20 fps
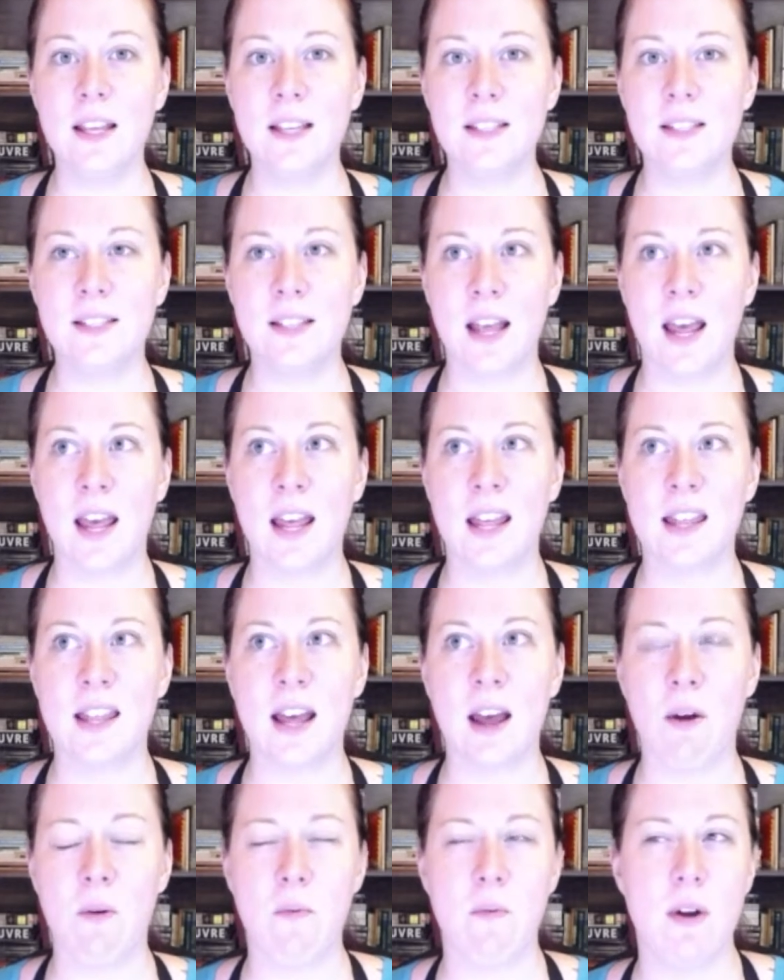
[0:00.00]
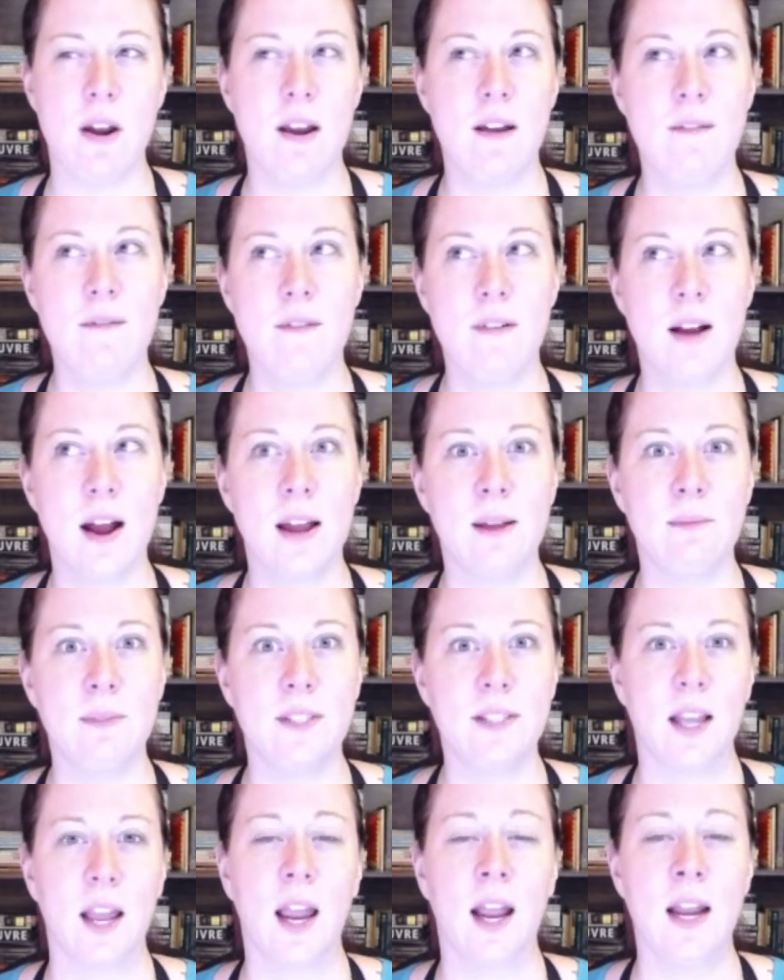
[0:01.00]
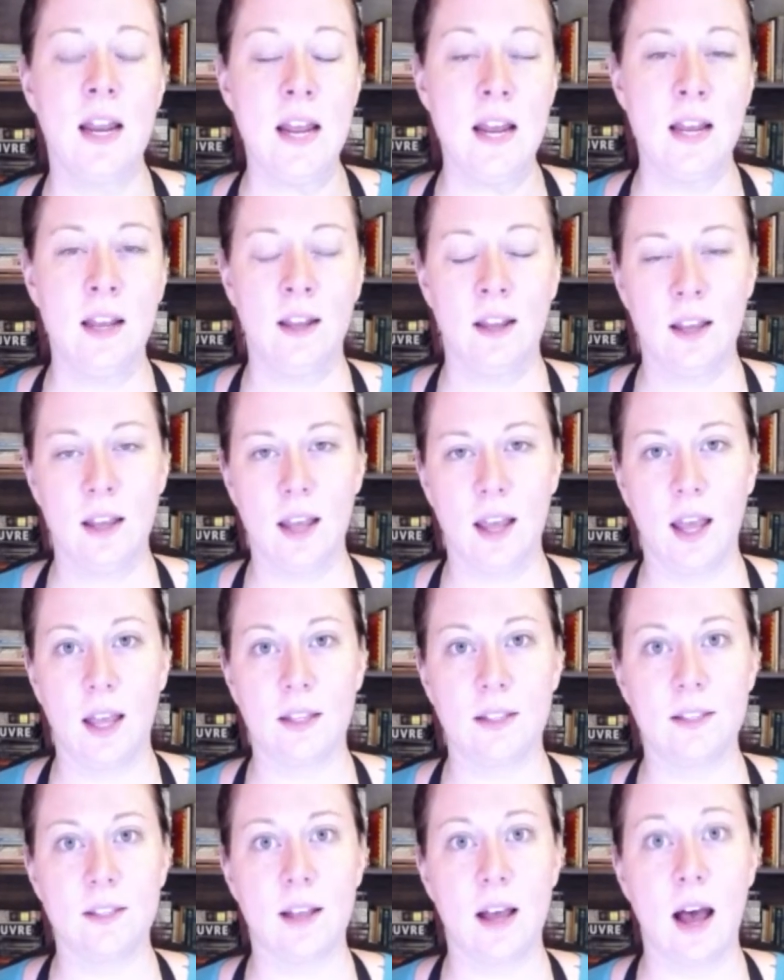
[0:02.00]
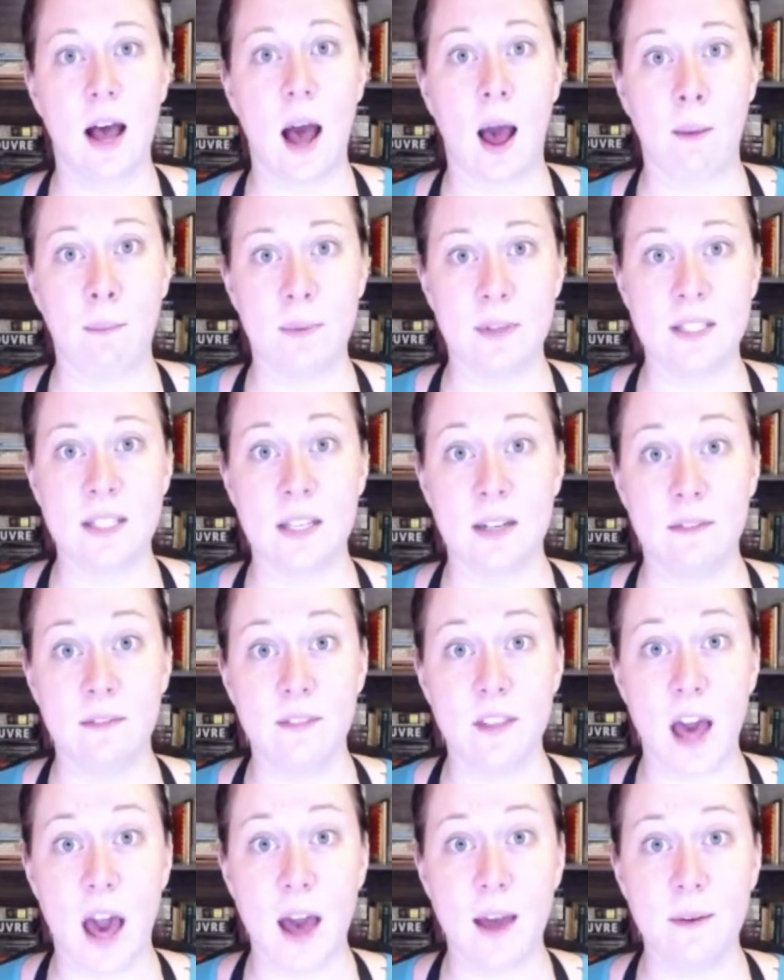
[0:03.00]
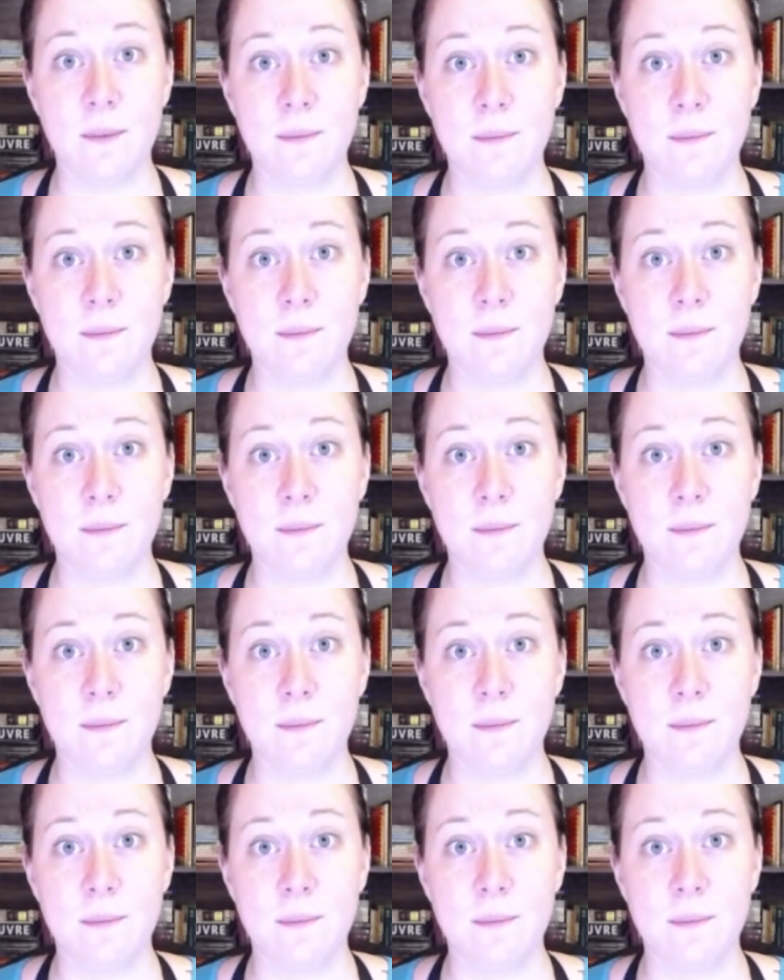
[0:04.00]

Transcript: say that whatever I'm signing, it's the opposite of that.